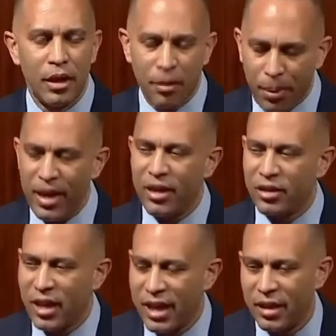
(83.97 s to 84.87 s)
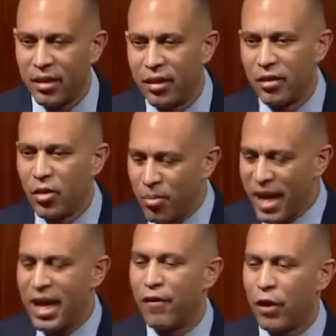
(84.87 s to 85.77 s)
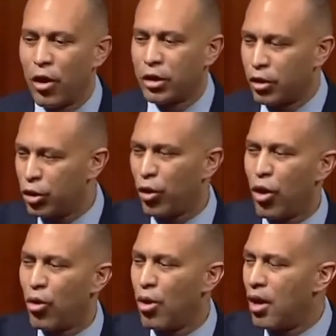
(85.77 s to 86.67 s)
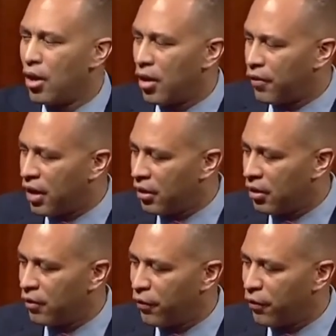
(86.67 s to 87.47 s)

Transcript: It appears that you may have lost control of the